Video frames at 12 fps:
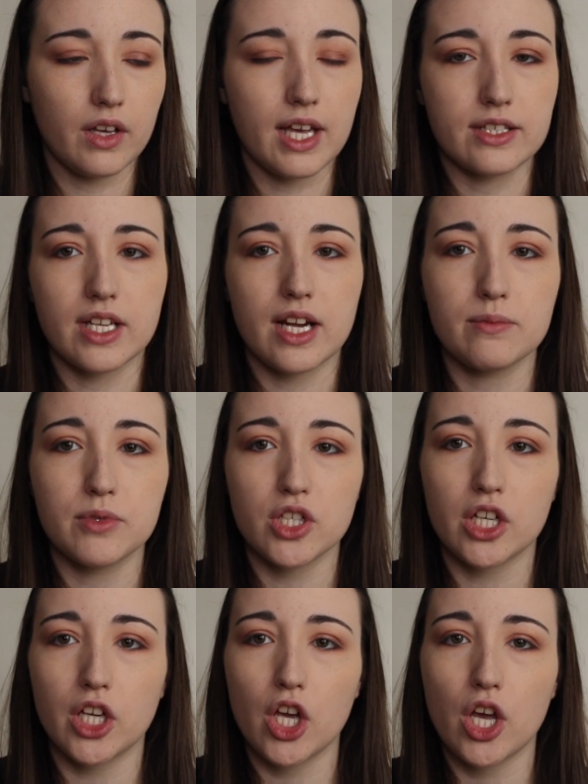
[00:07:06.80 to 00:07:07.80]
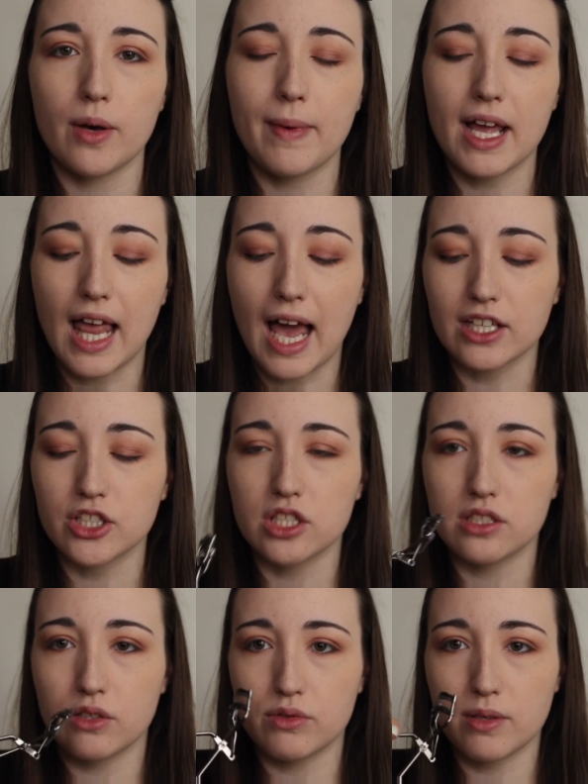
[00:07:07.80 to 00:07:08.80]
Okay, so now I'm just going to curl my
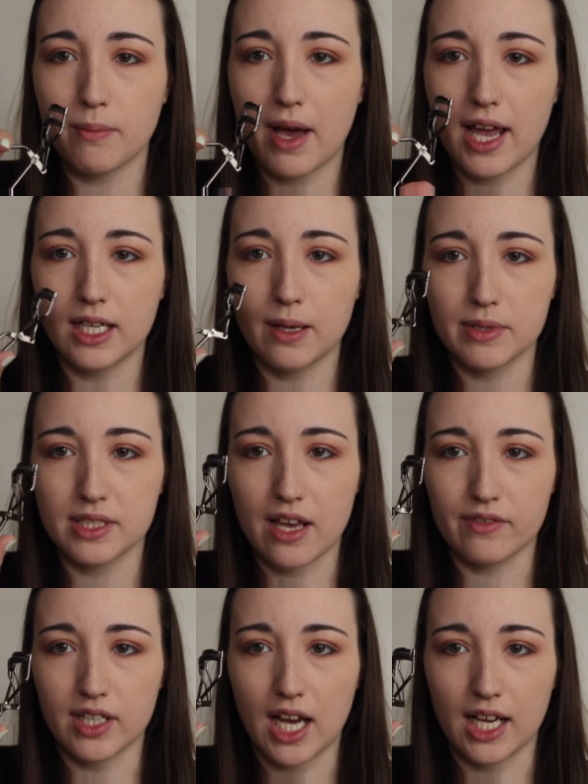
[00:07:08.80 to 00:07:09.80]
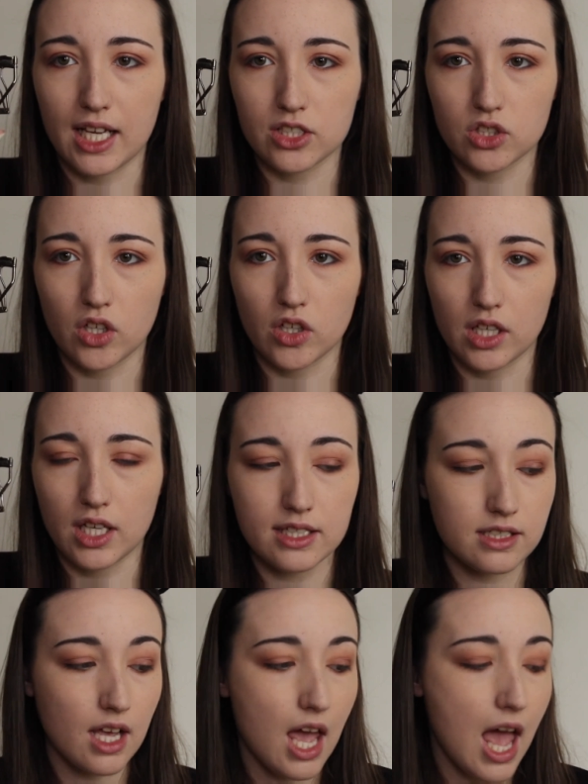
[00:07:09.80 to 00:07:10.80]
lashes using my No7 Eyelash
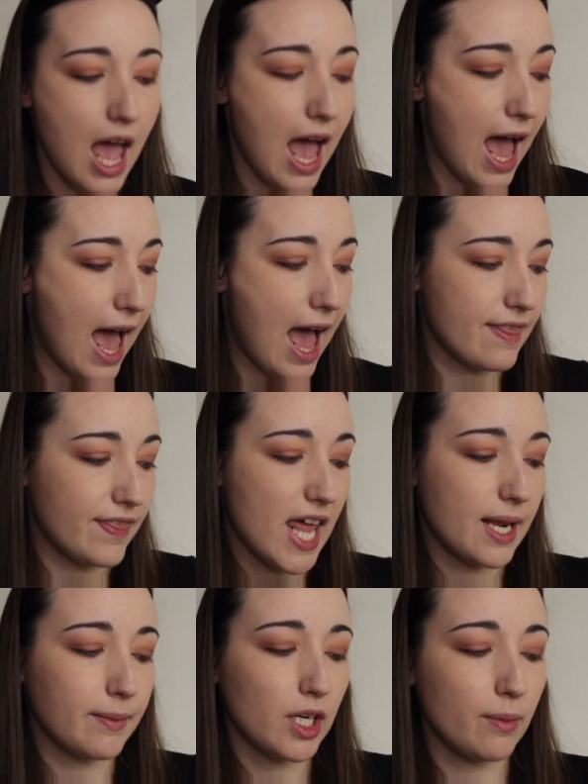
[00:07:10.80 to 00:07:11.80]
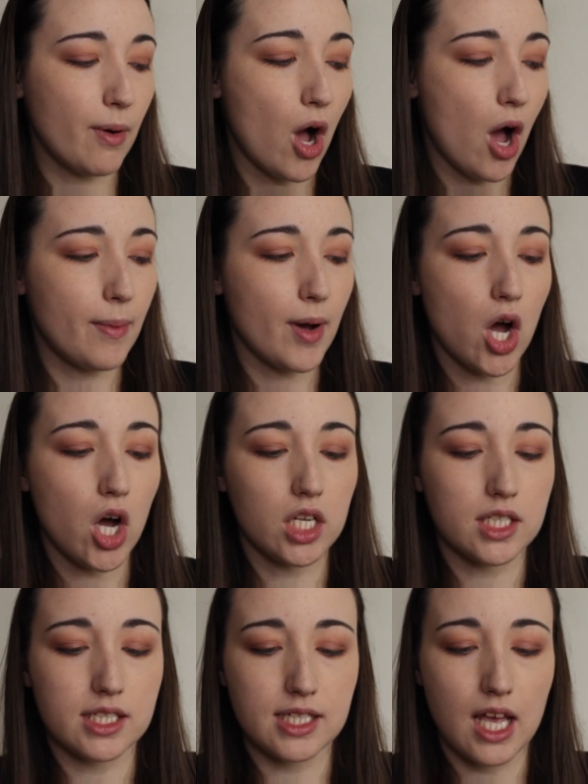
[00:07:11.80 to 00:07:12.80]
Curlers, and then I'm going to pop
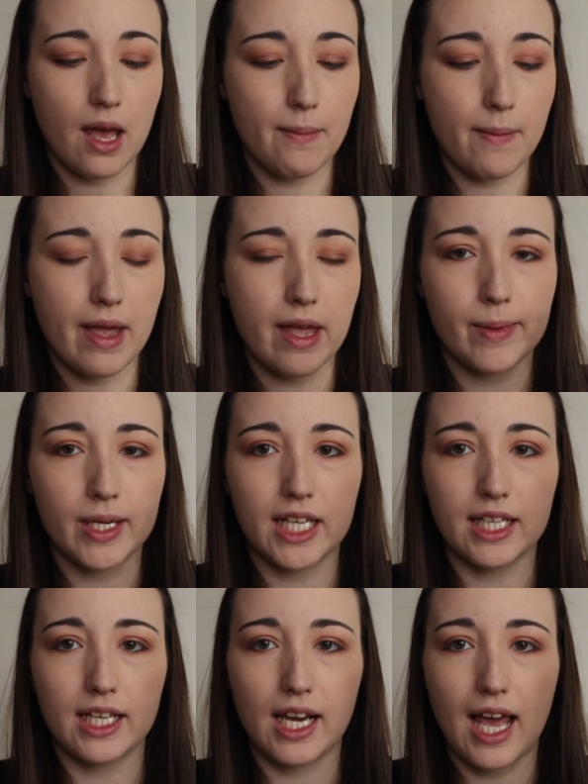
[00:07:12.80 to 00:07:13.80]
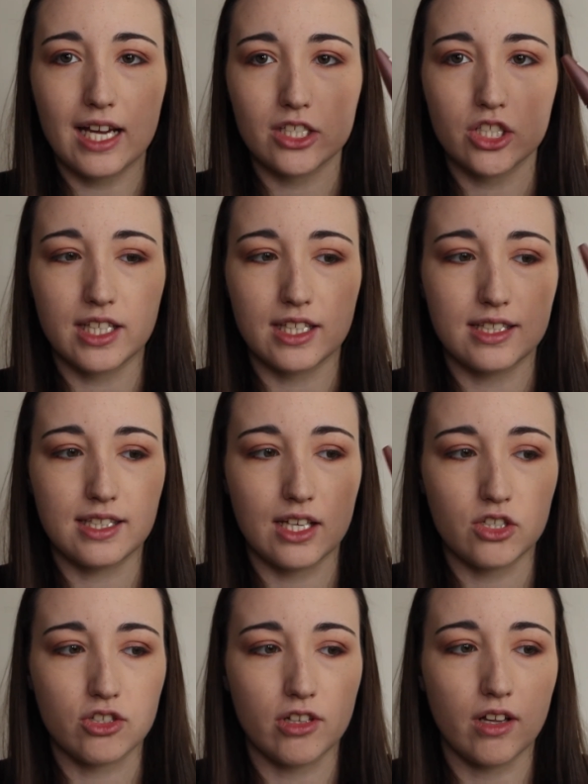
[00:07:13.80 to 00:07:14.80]
on some Maybelline Lash
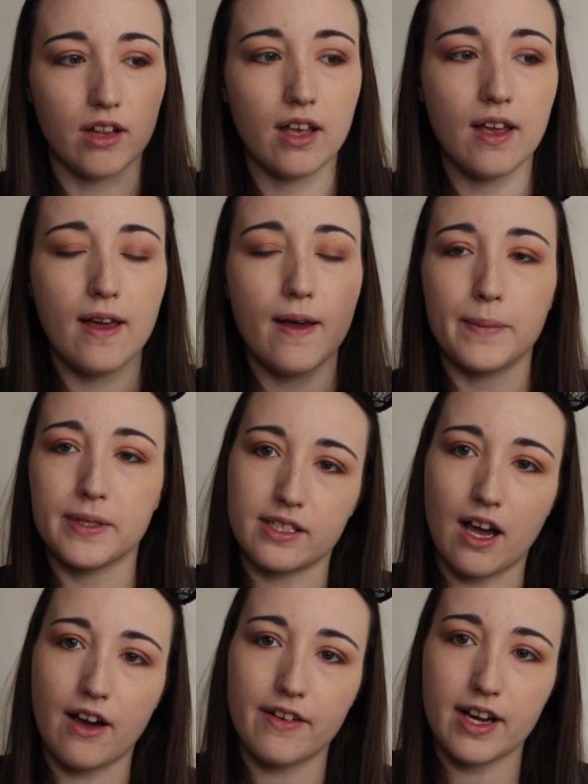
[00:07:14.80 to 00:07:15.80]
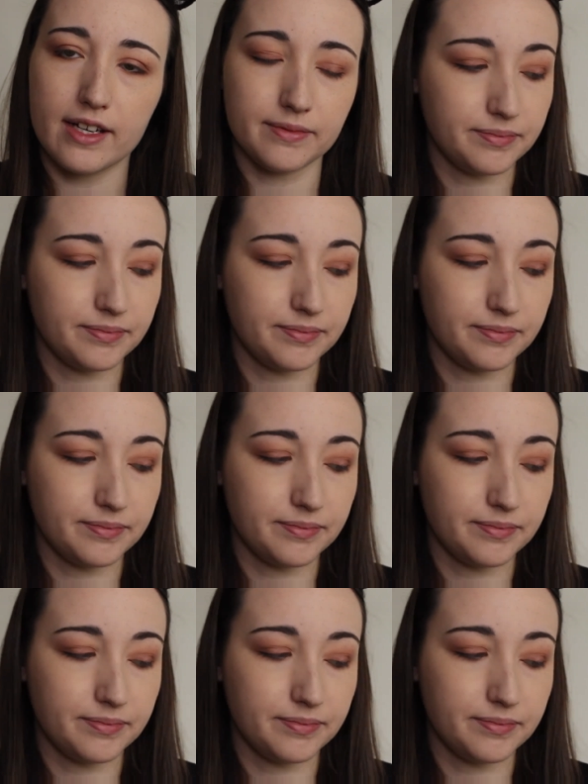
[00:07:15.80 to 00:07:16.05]
Sensational mascara.